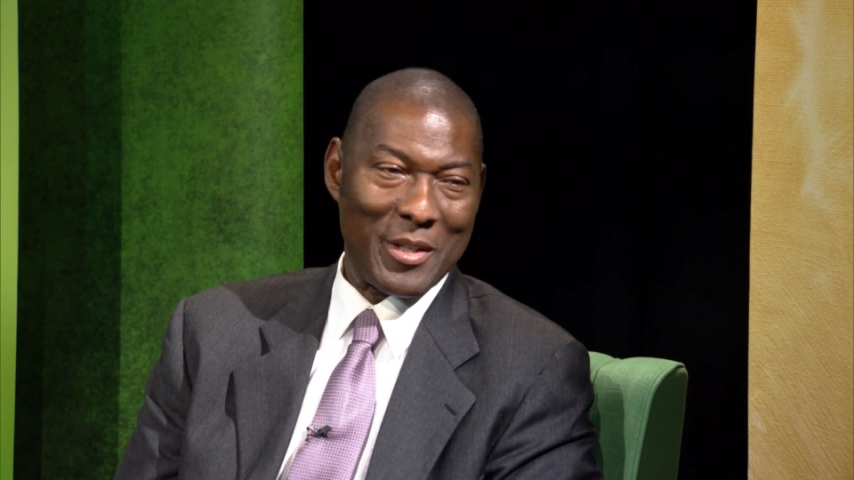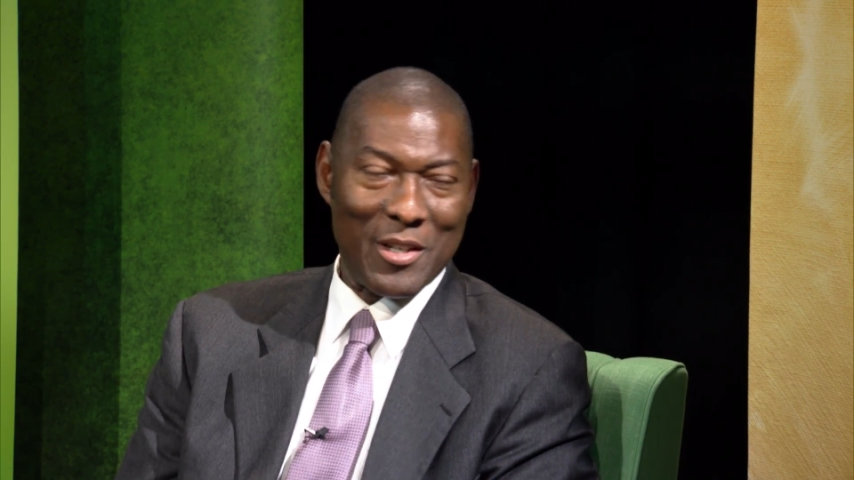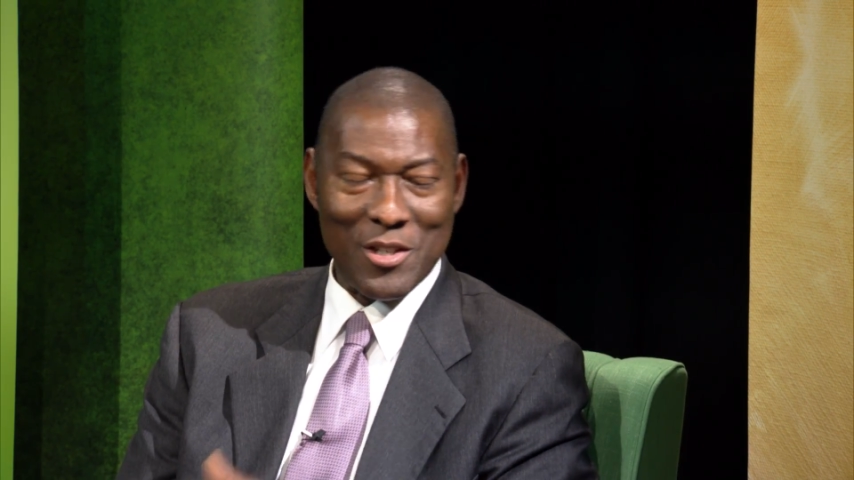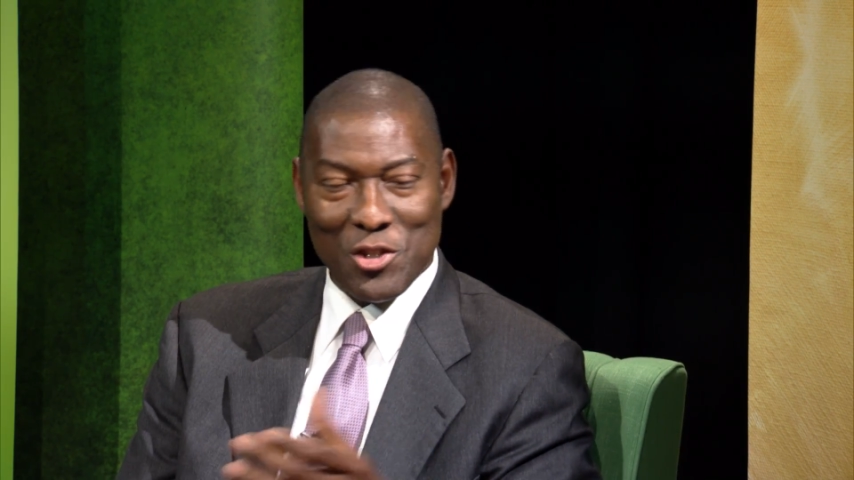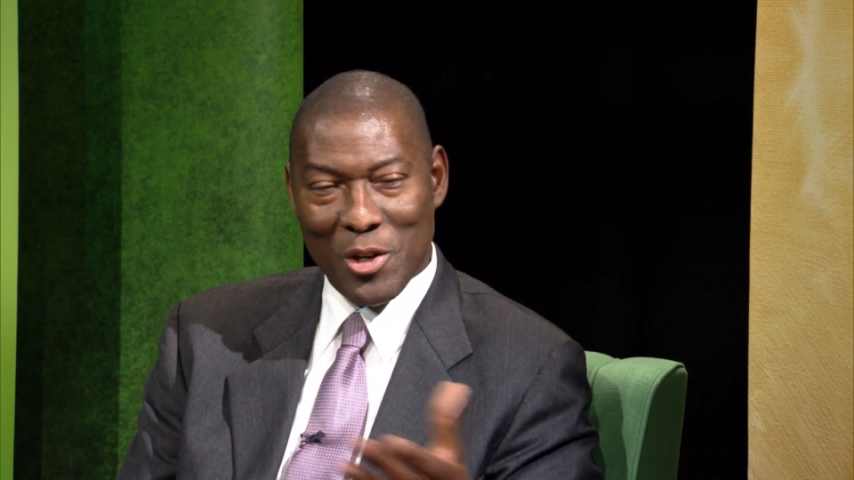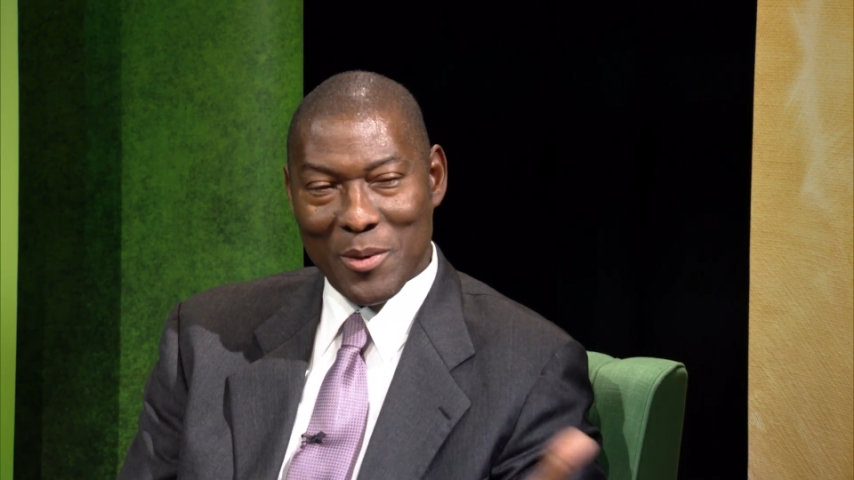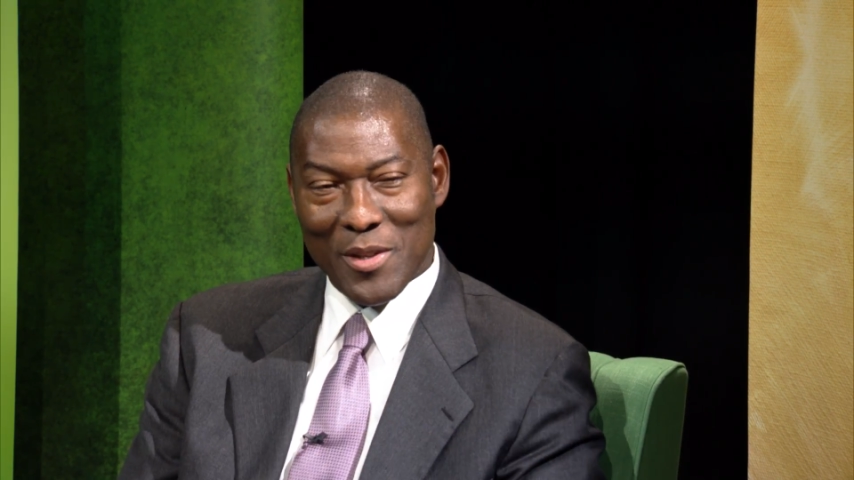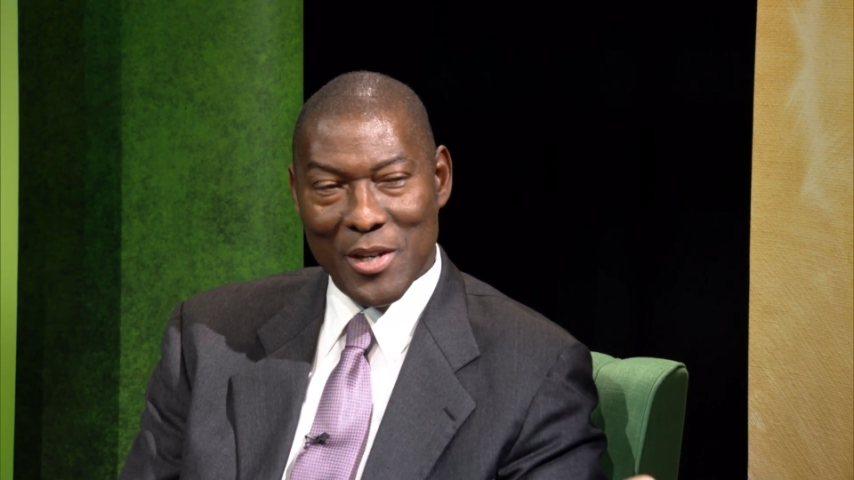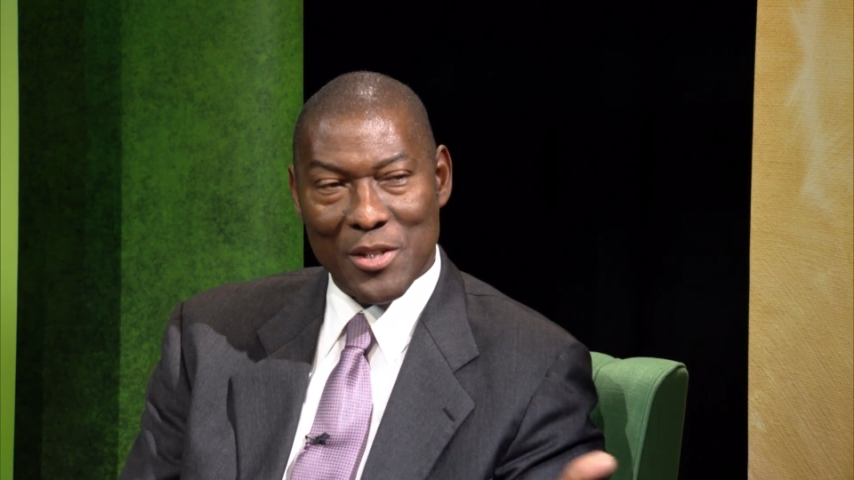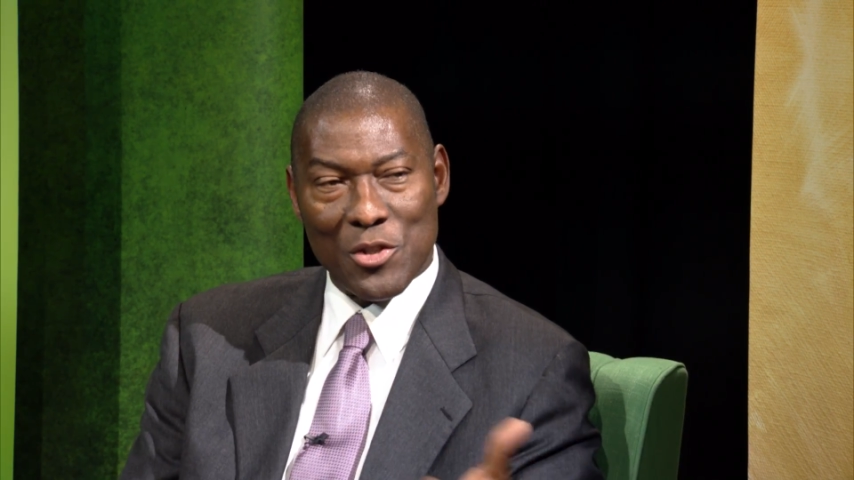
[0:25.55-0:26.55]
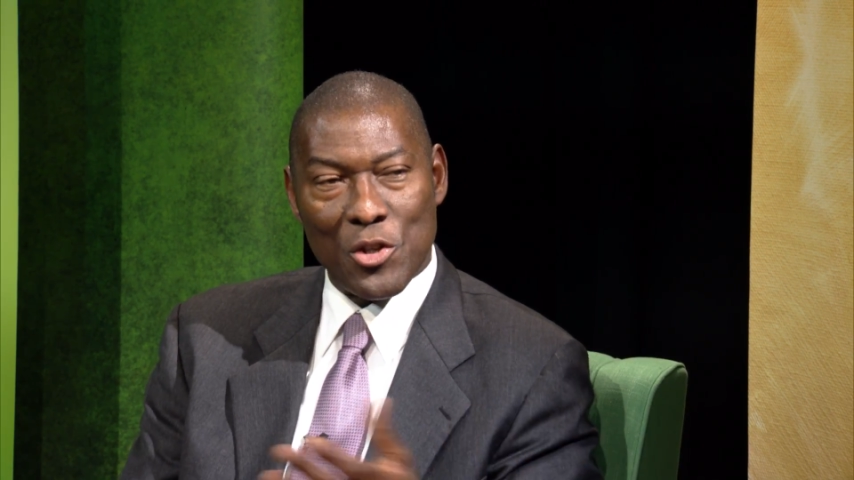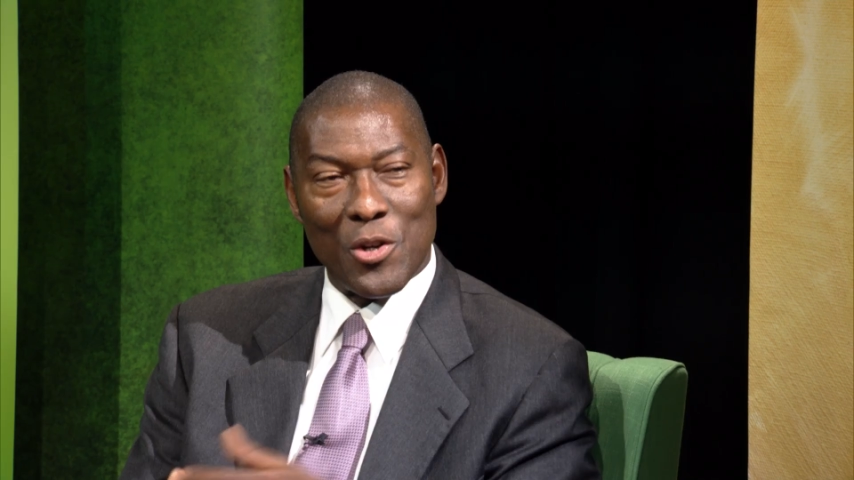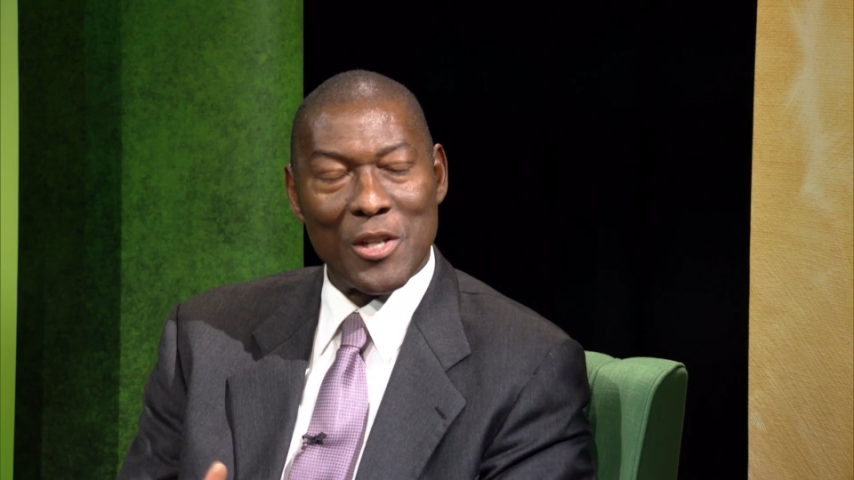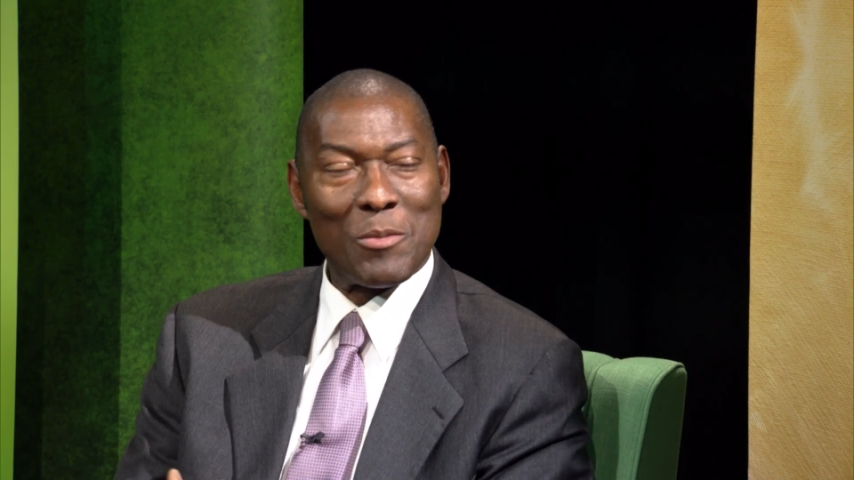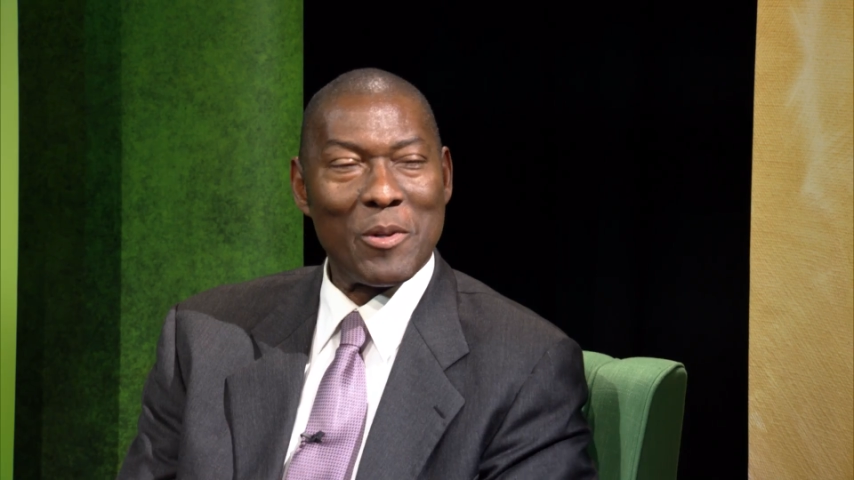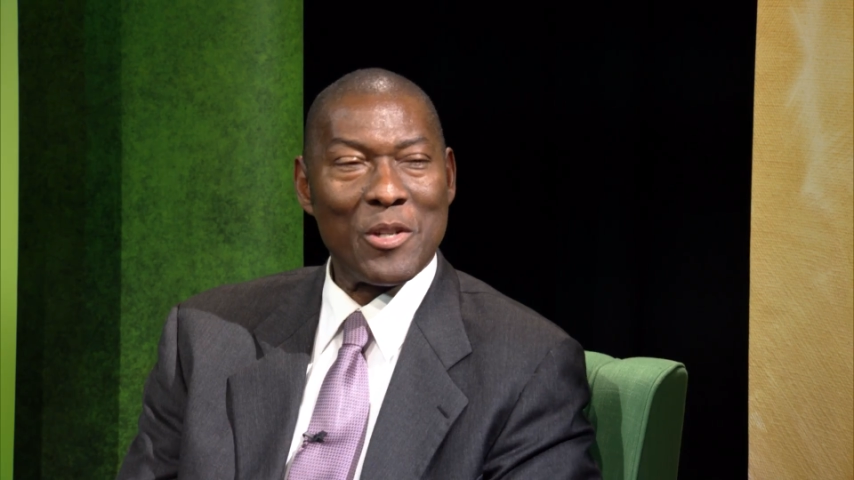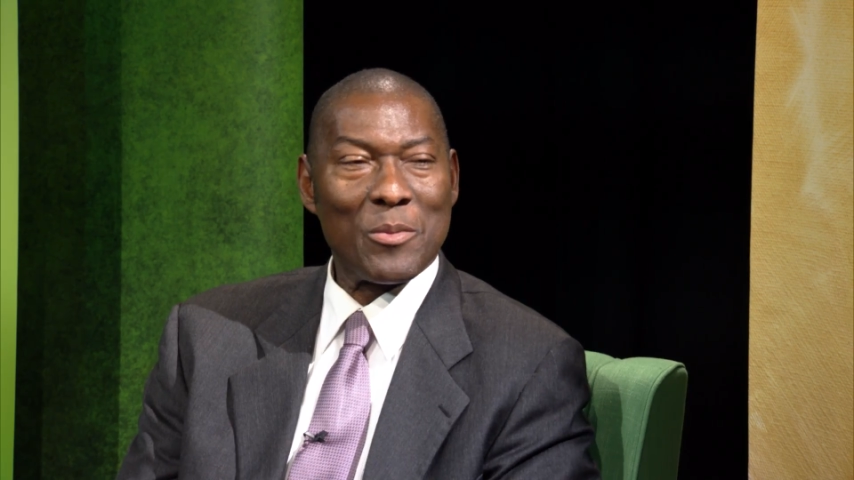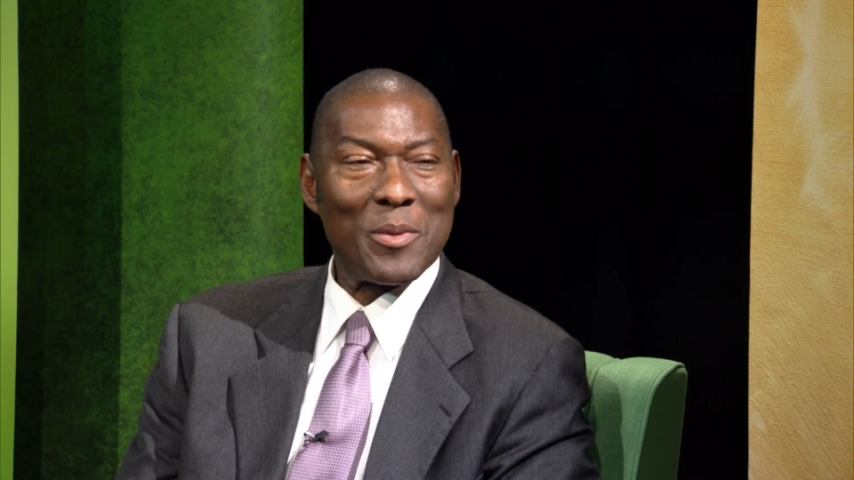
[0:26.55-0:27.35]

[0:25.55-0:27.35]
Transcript: Can you share with us your experience